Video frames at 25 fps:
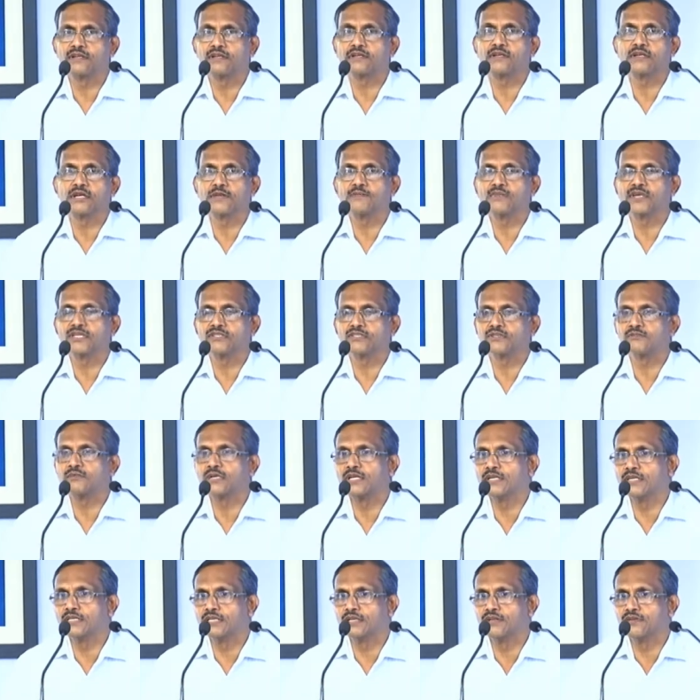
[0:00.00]
capacity
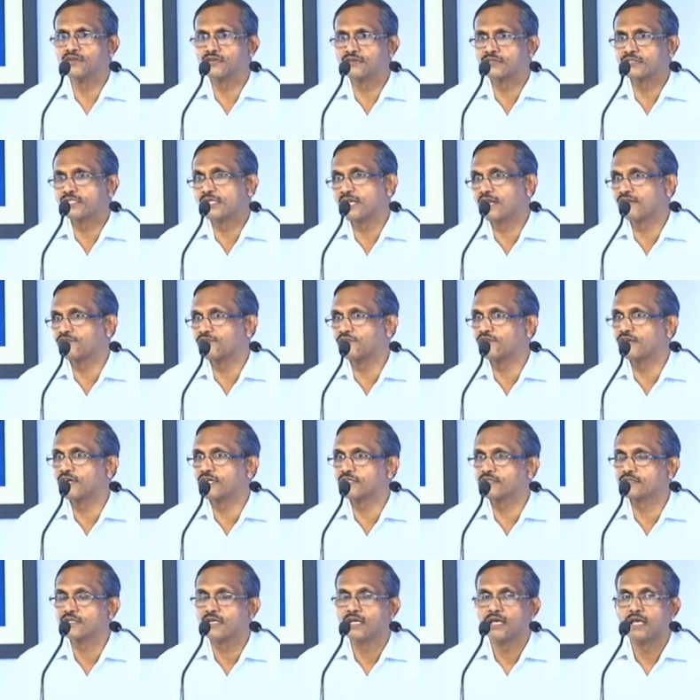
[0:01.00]
building itself was
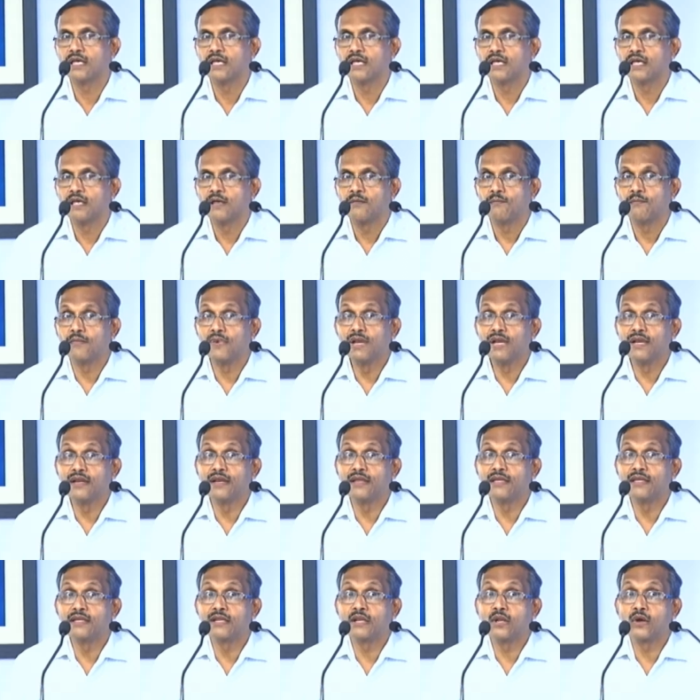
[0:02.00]

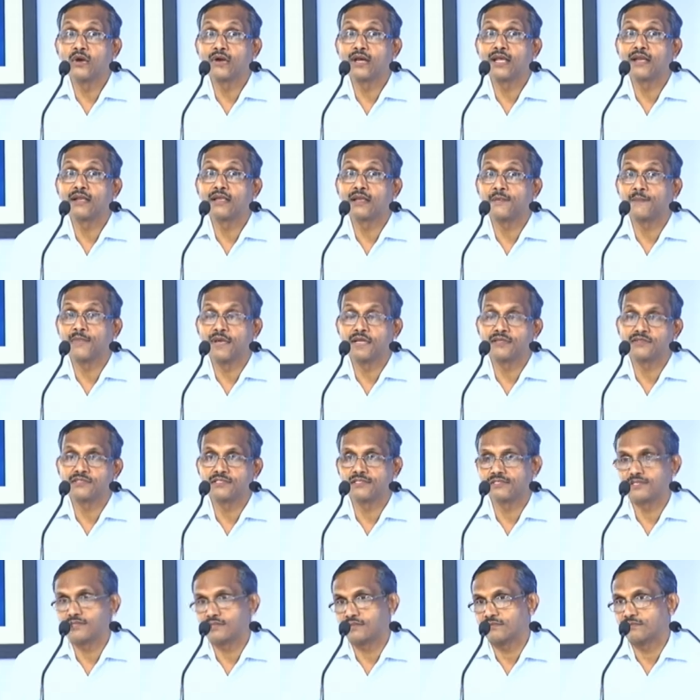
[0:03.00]
building local
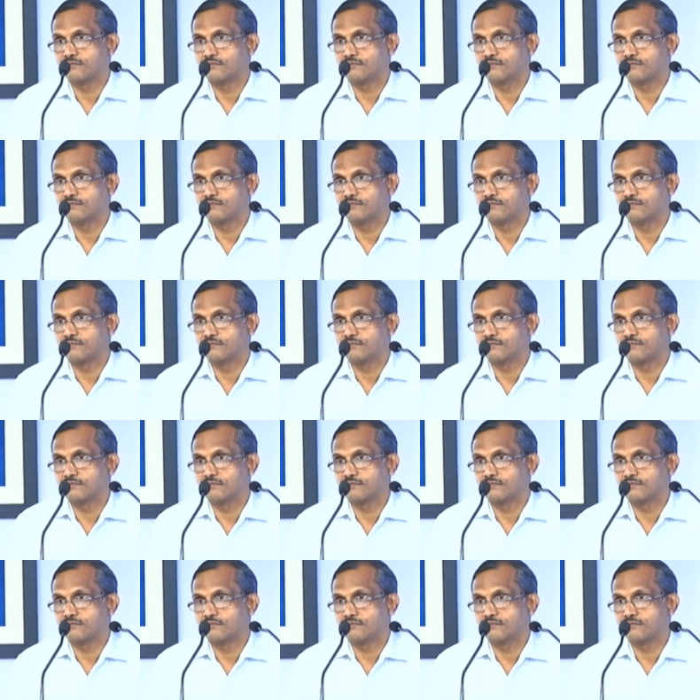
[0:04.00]
capacity,